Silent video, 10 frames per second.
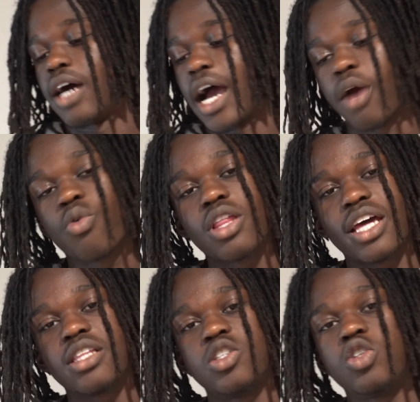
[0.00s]
I really
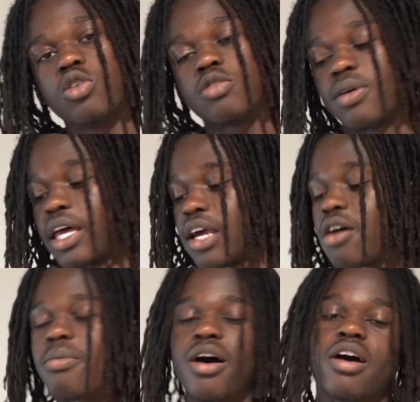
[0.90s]
like these shoes, but like
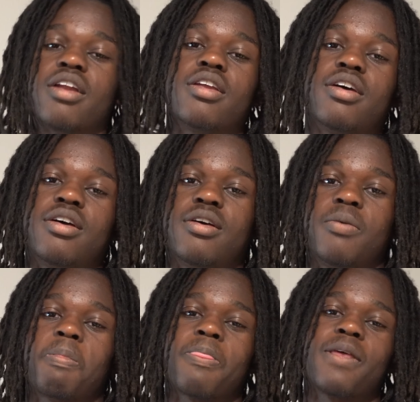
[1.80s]
come on,
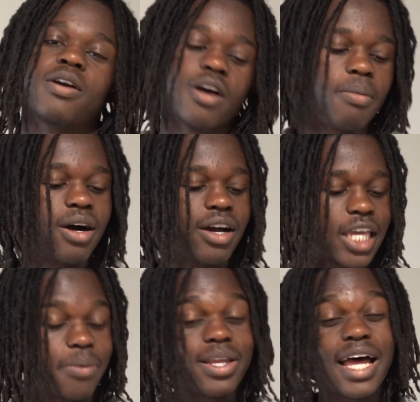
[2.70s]

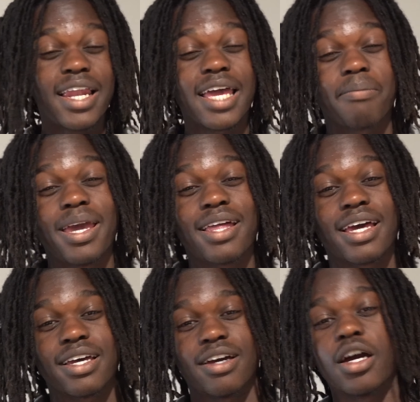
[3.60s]
can we not like make
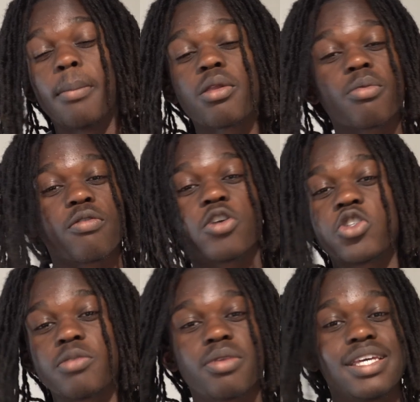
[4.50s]
like a comfortable
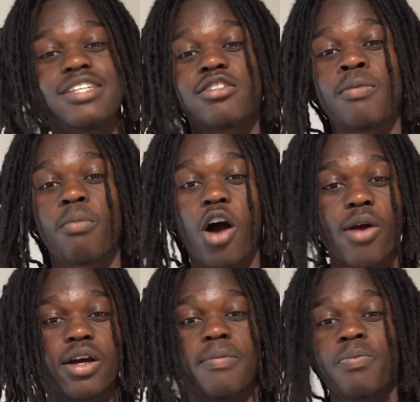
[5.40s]
version, please?
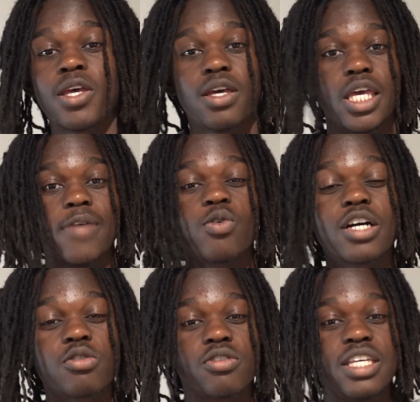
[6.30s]
Mihara, if you
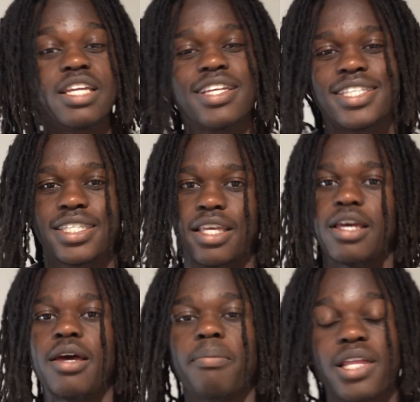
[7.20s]
guys are seeing this,
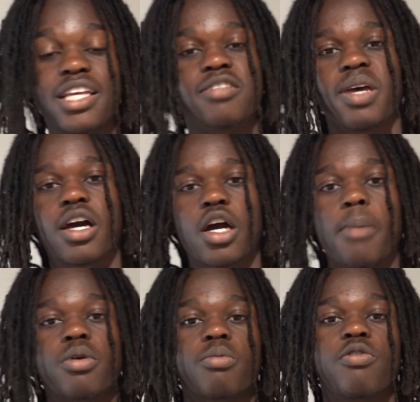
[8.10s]
please make a
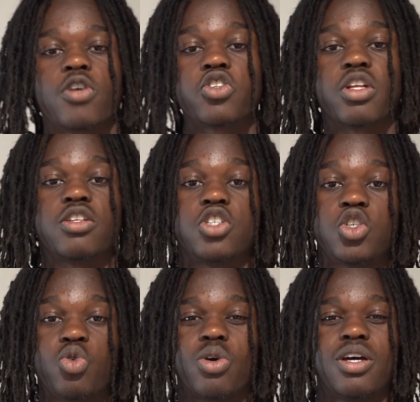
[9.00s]
comfortable version of this
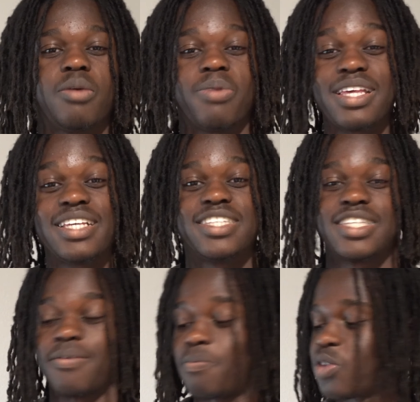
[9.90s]
shoe,
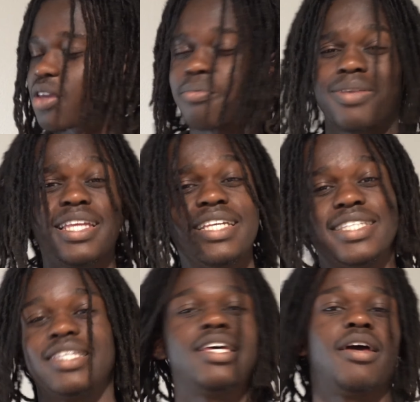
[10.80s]
please
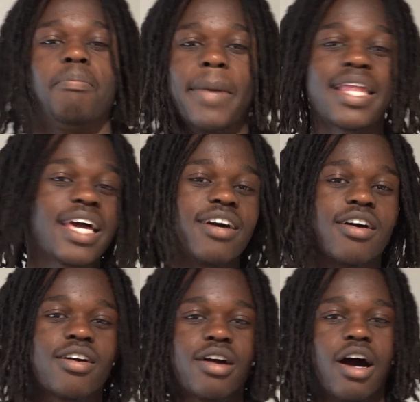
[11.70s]
make like
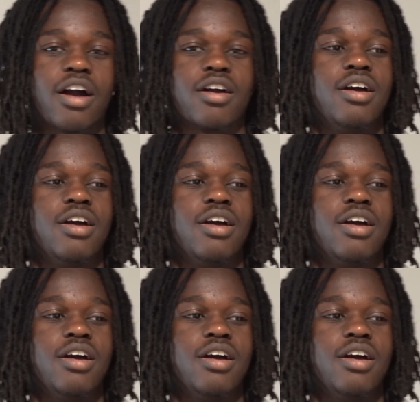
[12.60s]
a I